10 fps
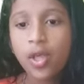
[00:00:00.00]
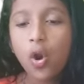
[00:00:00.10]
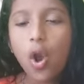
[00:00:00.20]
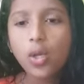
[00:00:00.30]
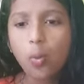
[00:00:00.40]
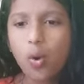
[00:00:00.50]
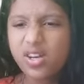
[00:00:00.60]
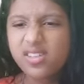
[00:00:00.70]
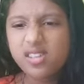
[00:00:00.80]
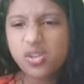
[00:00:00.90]
Okay,
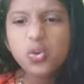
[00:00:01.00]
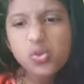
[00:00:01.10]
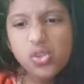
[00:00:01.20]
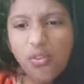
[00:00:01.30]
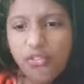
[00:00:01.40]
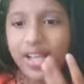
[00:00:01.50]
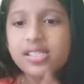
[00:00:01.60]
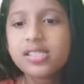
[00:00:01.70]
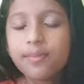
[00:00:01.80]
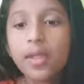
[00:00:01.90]
what is the use of
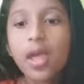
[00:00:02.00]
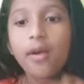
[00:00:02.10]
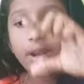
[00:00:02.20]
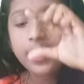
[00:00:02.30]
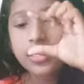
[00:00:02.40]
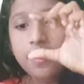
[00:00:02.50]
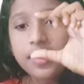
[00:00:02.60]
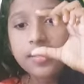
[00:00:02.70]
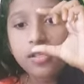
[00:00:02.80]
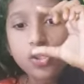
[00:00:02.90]
rectum? Rectum
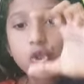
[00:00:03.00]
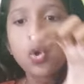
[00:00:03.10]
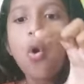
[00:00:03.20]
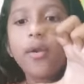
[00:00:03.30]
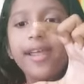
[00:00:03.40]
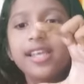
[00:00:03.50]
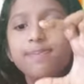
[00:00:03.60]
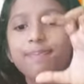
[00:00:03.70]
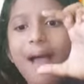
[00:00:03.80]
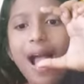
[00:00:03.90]
is a
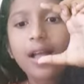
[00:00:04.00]
storage bag